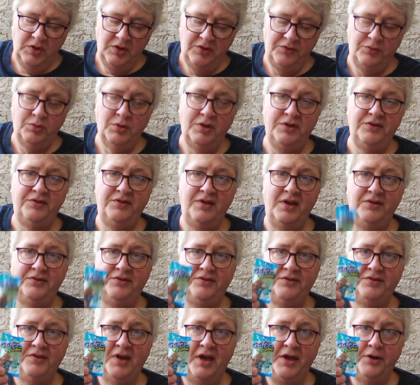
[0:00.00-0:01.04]
This one says
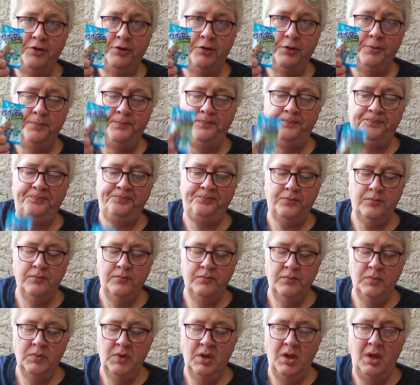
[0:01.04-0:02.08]
cider.
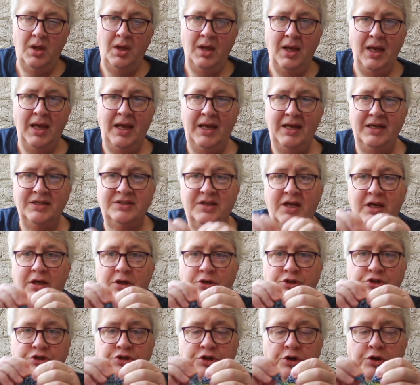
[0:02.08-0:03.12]
And it's like
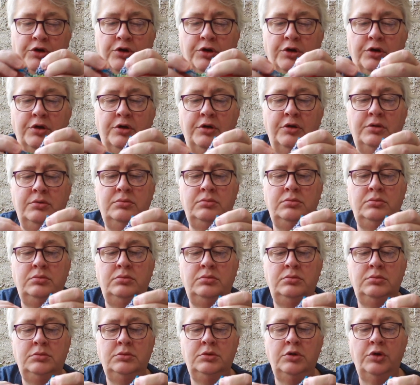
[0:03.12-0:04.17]
a sugar
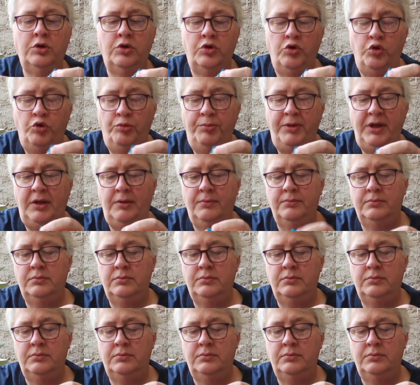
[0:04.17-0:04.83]
gummy.